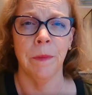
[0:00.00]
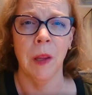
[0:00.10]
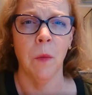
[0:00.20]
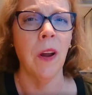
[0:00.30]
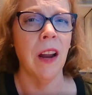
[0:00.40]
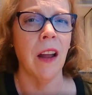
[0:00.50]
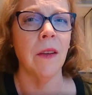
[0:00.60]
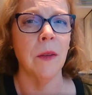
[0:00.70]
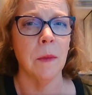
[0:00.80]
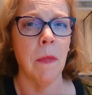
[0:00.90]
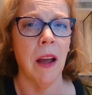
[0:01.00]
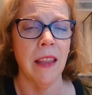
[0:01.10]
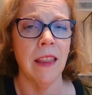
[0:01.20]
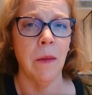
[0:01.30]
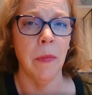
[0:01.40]
what else
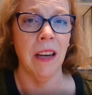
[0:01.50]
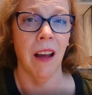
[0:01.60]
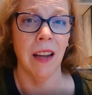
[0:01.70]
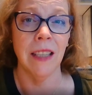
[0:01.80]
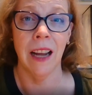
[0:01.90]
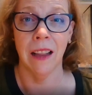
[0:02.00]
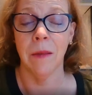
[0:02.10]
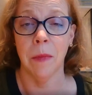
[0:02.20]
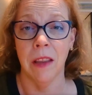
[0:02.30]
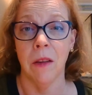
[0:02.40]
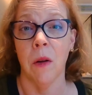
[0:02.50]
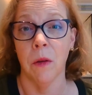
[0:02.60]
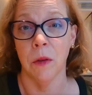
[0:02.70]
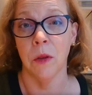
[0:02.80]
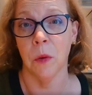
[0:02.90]
might they be not telling me the
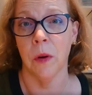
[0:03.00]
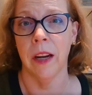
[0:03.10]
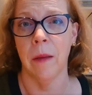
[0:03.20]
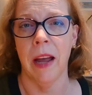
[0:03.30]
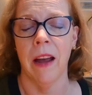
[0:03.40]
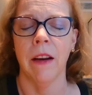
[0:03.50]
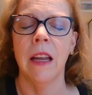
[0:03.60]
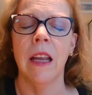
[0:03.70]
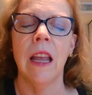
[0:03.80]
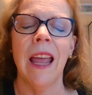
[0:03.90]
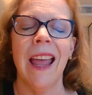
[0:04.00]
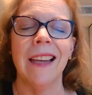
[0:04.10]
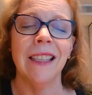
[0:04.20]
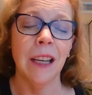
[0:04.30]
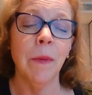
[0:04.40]
whole story about?
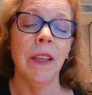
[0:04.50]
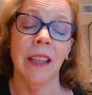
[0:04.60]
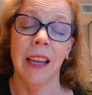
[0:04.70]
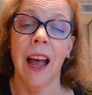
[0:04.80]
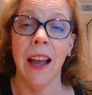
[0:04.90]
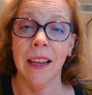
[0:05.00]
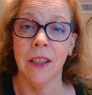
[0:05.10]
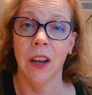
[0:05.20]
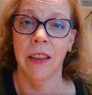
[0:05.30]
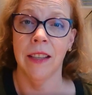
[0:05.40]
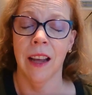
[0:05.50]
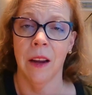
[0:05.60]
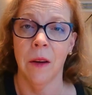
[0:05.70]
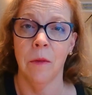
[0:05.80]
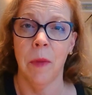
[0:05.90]
And typically, I saw this
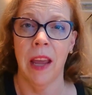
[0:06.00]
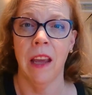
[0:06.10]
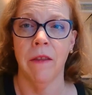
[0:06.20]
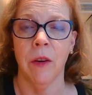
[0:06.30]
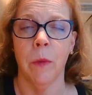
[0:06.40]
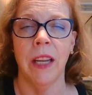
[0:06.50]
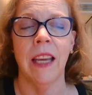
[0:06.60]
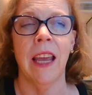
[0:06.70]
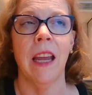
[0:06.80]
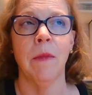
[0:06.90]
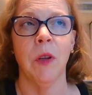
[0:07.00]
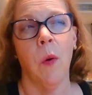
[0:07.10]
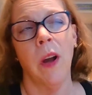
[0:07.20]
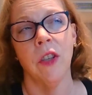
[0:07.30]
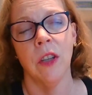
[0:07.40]
kind of behavior when it came to
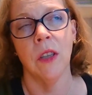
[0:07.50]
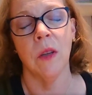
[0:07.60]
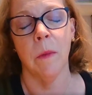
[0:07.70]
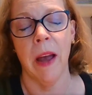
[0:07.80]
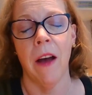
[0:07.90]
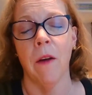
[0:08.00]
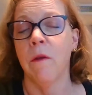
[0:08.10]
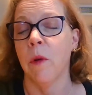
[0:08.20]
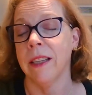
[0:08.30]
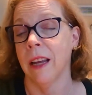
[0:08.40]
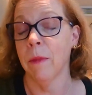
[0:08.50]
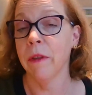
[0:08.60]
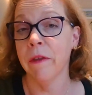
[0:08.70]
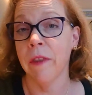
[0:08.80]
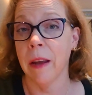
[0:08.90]
questions about, for
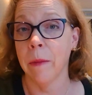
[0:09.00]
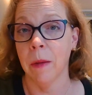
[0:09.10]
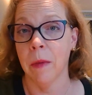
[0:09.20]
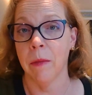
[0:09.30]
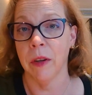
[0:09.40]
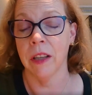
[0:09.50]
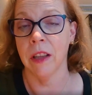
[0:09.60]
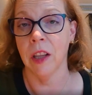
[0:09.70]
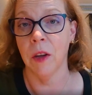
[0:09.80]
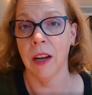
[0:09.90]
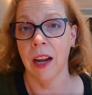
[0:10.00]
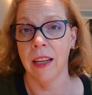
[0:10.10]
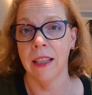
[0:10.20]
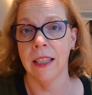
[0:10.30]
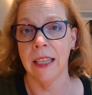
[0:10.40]
example, family members in the
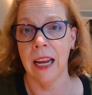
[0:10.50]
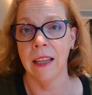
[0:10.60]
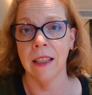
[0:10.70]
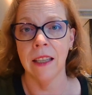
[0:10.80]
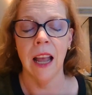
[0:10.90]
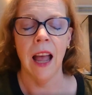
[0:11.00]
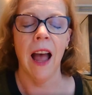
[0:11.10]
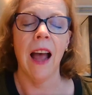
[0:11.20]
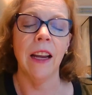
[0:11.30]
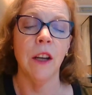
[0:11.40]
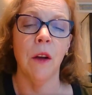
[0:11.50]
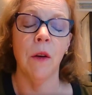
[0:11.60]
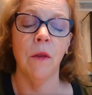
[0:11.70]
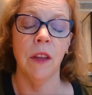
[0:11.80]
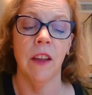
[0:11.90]
United States. I
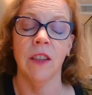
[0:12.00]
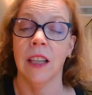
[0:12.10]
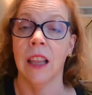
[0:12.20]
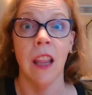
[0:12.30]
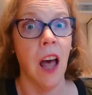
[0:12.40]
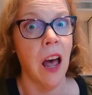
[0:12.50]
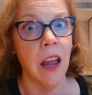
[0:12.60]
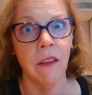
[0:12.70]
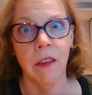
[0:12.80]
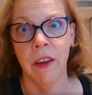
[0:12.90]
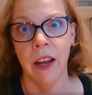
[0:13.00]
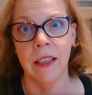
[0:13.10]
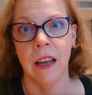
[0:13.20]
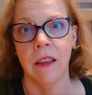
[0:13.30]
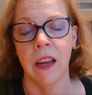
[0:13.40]
know that there's a lot of
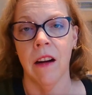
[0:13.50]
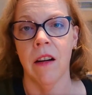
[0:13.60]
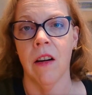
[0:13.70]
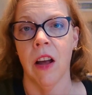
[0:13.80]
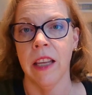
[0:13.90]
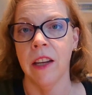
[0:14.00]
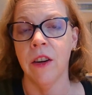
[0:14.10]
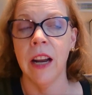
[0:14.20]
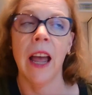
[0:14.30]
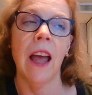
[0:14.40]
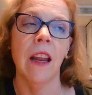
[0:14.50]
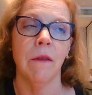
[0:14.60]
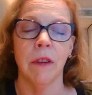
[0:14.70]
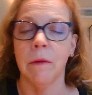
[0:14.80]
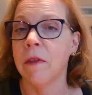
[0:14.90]
advice out there on the internet
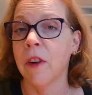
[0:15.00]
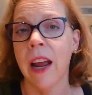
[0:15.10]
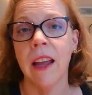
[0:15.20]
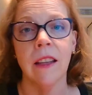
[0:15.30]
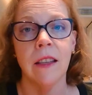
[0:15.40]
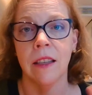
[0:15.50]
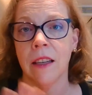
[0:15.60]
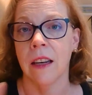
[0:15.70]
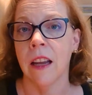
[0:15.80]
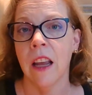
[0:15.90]
and from friends and,